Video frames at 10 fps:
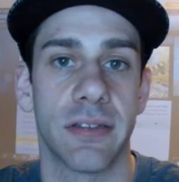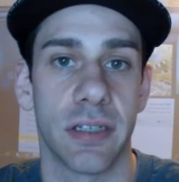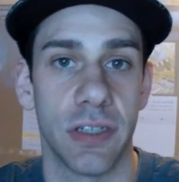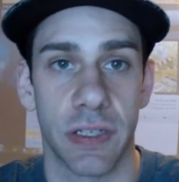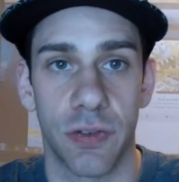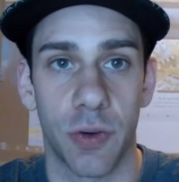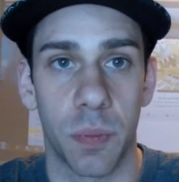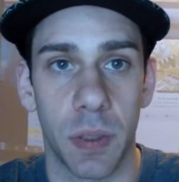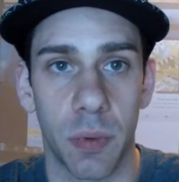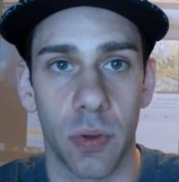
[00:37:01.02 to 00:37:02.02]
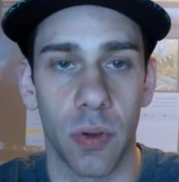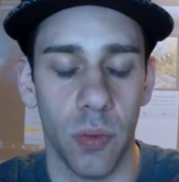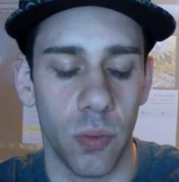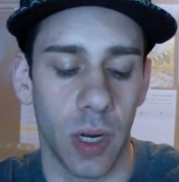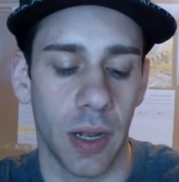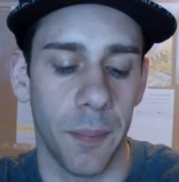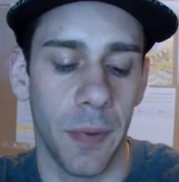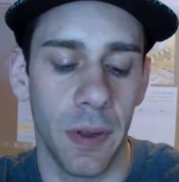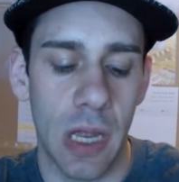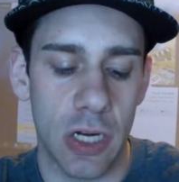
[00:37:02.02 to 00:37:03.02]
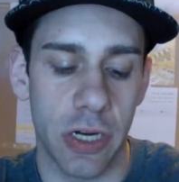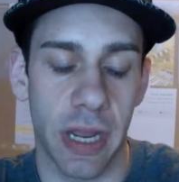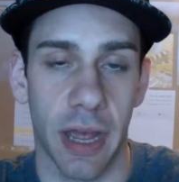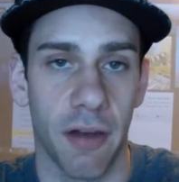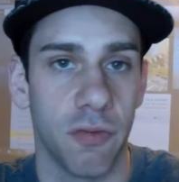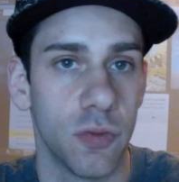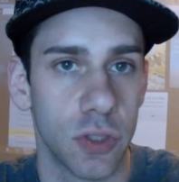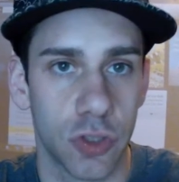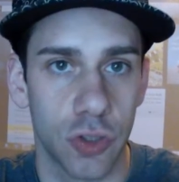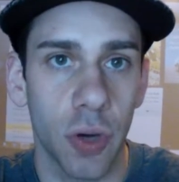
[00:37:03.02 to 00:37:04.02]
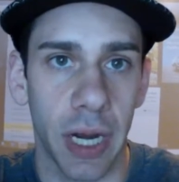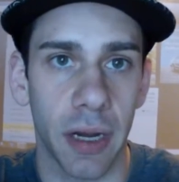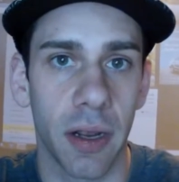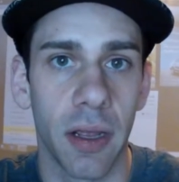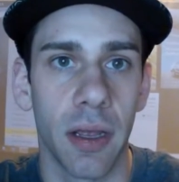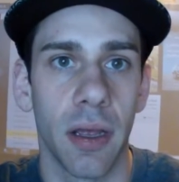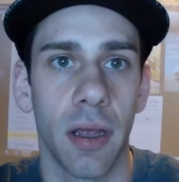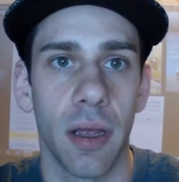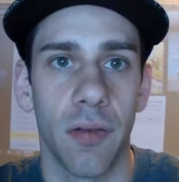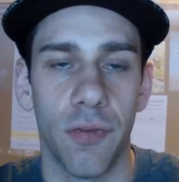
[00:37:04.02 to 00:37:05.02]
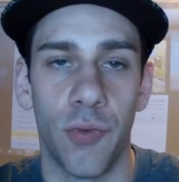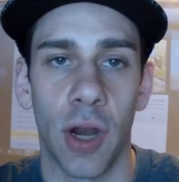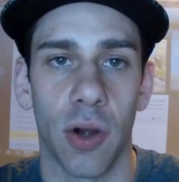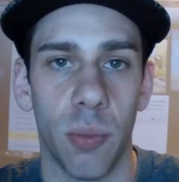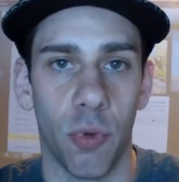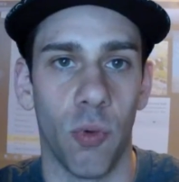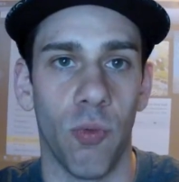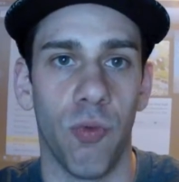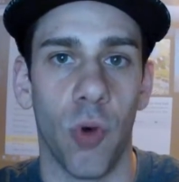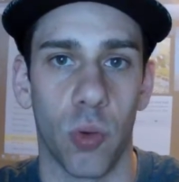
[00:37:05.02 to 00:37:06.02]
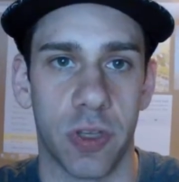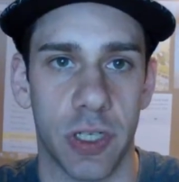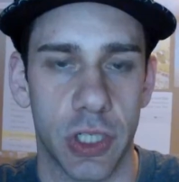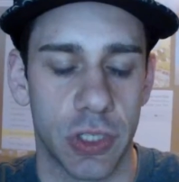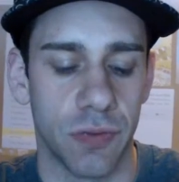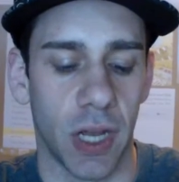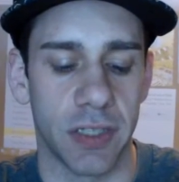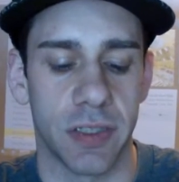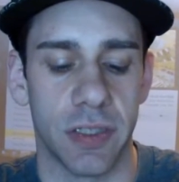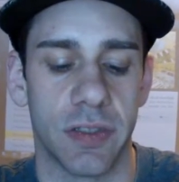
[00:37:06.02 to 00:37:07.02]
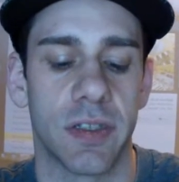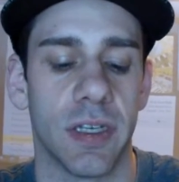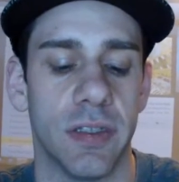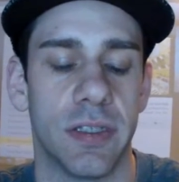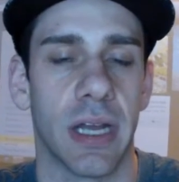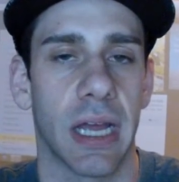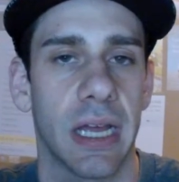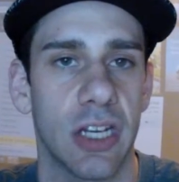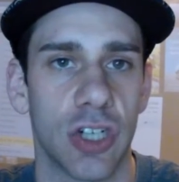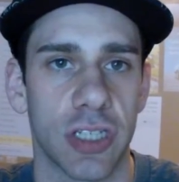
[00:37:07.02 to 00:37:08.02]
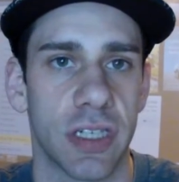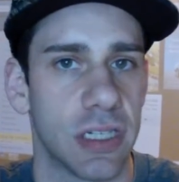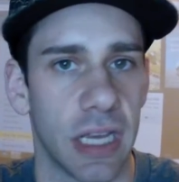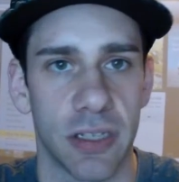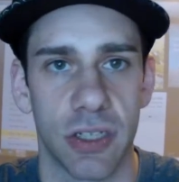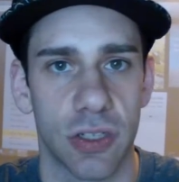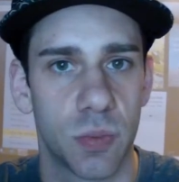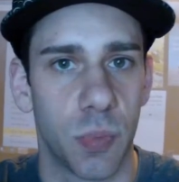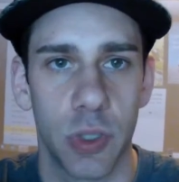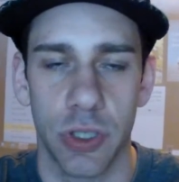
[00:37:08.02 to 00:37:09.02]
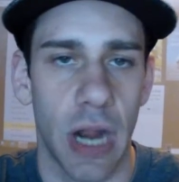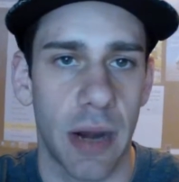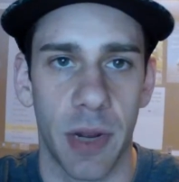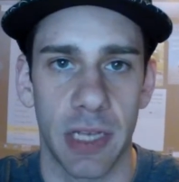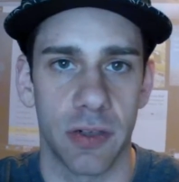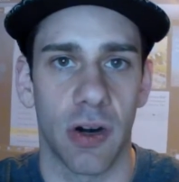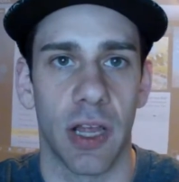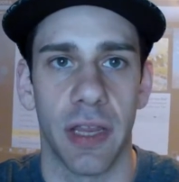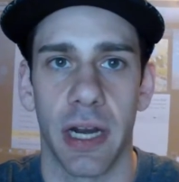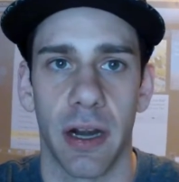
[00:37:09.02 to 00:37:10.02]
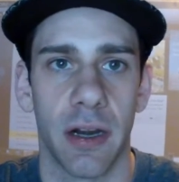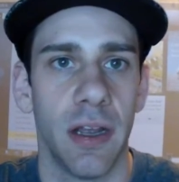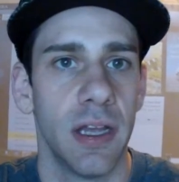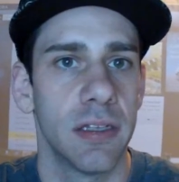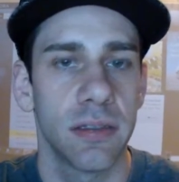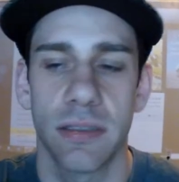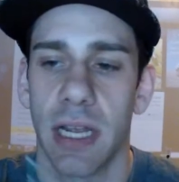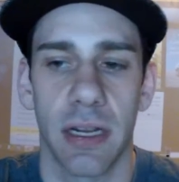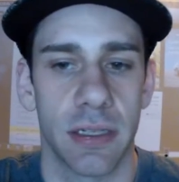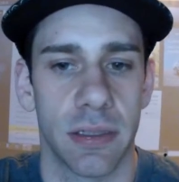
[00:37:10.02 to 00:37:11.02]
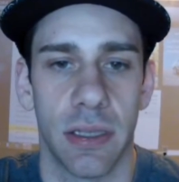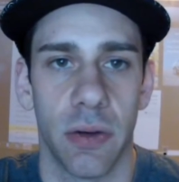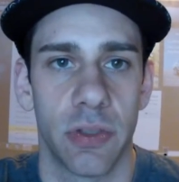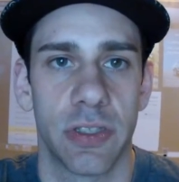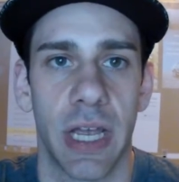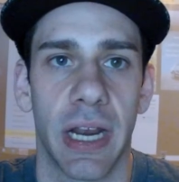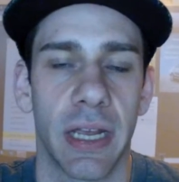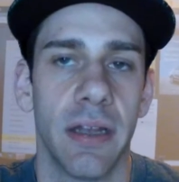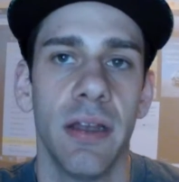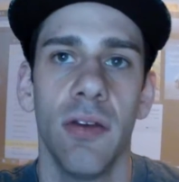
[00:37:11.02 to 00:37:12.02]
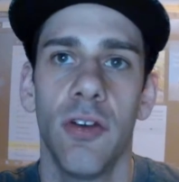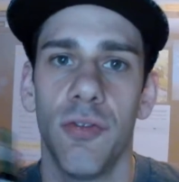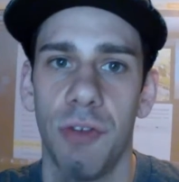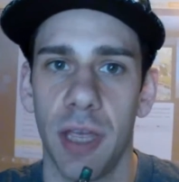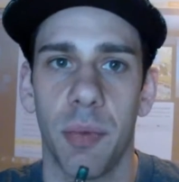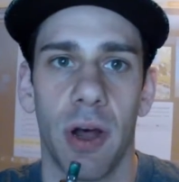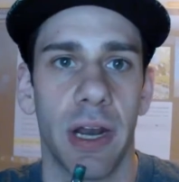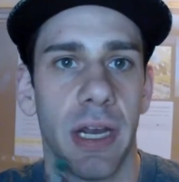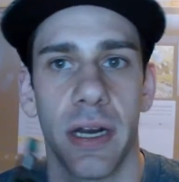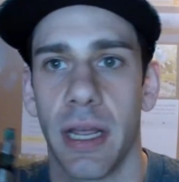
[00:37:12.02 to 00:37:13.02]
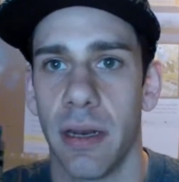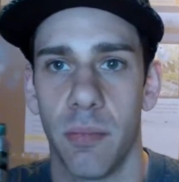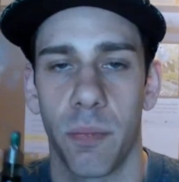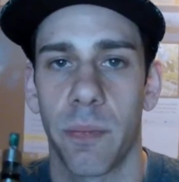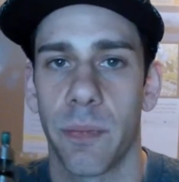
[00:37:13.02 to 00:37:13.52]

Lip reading: suggest for people who have straight variable voltage devices, is adjust to taste. Just put your atomizer on there, set it to the lowest setting, vape on it, and